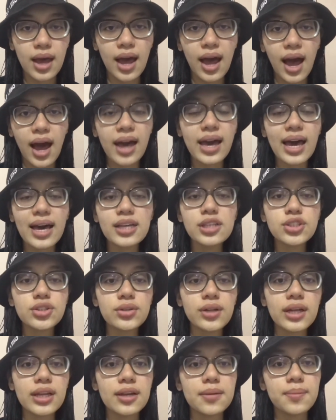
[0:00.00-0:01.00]
I
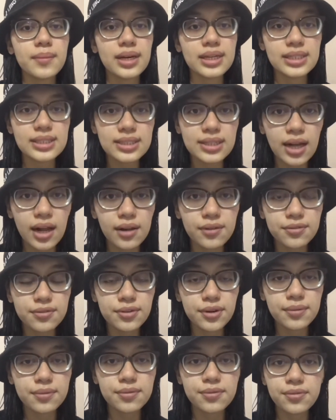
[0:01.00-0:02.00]
isolated myself
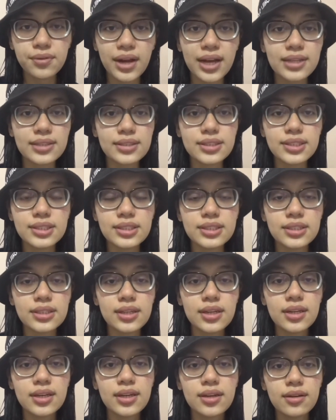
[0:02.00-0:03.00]
from friends,
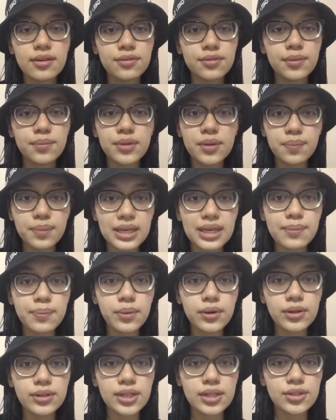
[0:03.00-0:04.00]
from the
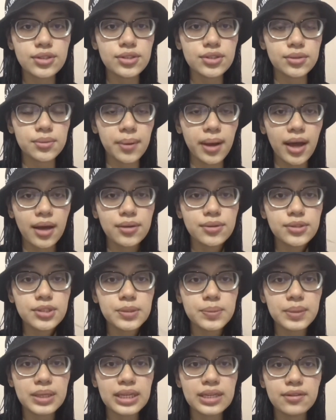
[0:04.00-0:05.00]
people that surrounds
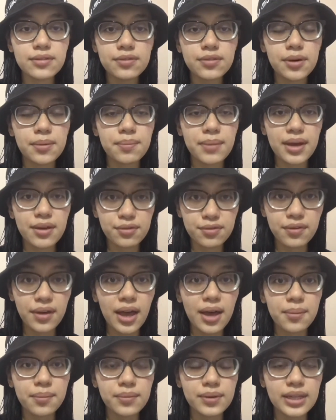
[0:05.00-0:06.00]
me, from my
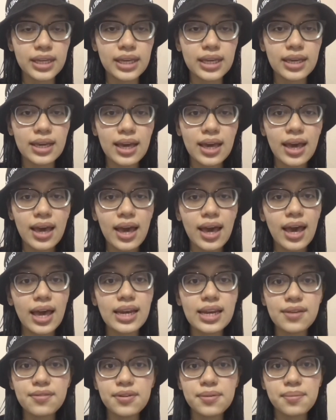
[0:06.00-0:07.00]
family, and
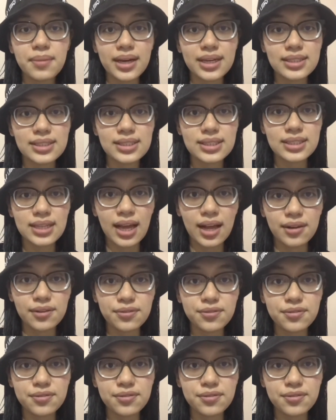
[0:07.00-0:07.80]
even myself,